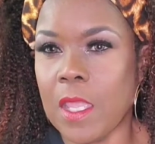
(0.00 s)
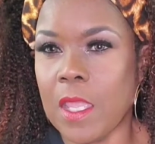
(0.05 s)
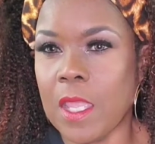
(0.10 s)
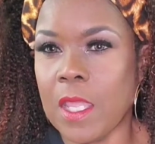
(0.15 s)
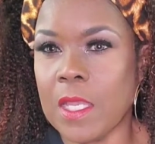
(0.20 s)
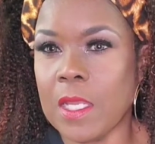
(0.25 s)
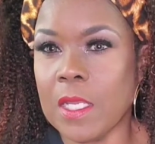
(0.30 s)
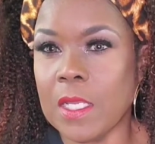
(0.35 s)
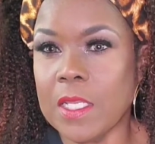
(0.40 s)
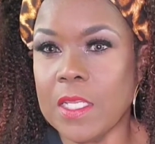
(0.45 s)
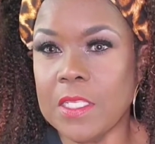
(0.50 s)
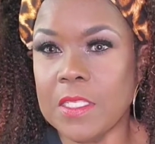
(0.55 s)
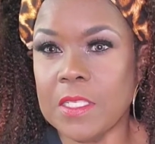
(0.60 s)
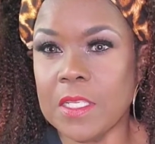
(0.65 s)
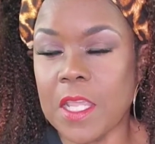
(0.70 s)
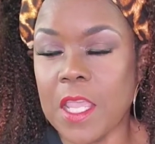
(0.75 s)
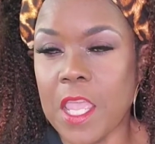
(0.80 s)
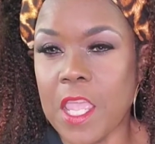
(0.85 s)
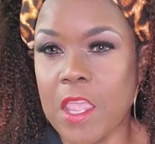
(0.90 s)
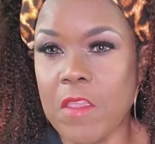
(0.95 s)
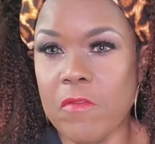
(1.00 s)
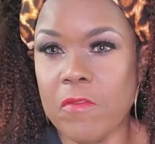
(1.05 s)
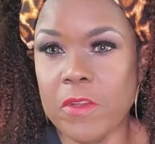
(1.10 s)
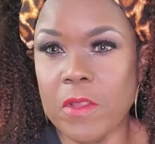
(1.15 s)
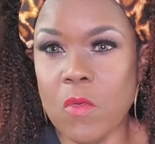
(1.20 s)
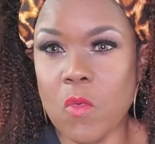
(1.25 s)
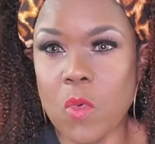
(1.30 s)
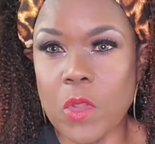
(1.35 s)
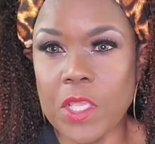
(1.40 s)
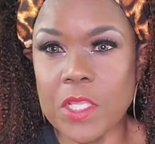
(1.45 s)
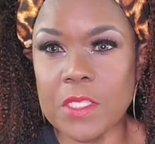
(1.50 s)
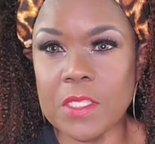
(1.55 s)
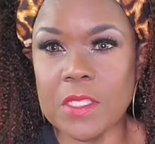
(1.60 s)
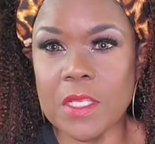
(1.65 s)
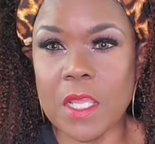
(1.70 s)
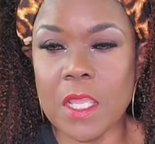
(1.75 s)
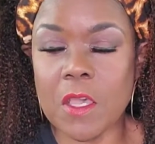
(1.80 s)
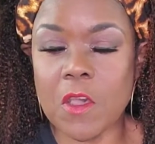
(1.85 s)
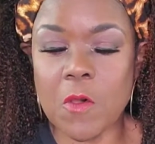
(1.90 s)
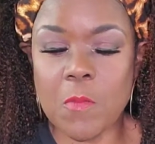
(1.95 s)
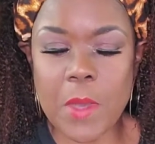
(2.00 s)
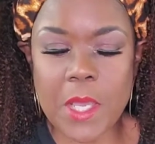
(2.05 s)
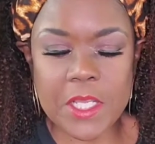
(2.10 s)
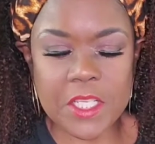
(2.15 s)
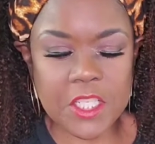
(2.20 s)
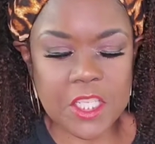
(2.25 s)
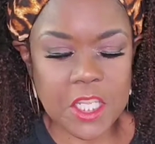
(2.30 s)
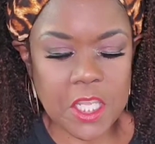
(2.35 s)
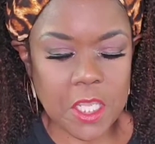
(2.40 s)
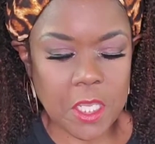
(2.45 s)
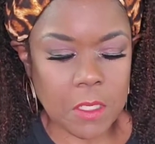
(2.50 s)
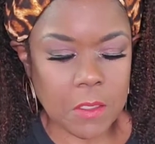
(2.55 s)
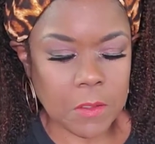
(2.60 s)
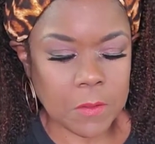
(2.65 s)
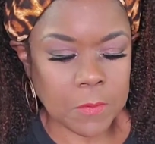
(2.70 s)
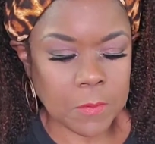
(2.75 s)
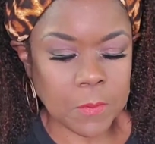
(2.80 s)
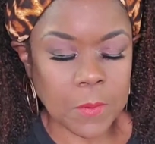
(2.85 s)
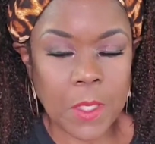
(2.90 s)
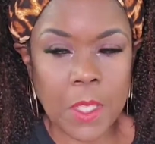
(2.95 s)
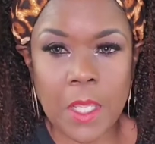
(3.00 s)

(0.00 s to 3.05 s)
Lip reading: at least every Wednesday on my channel,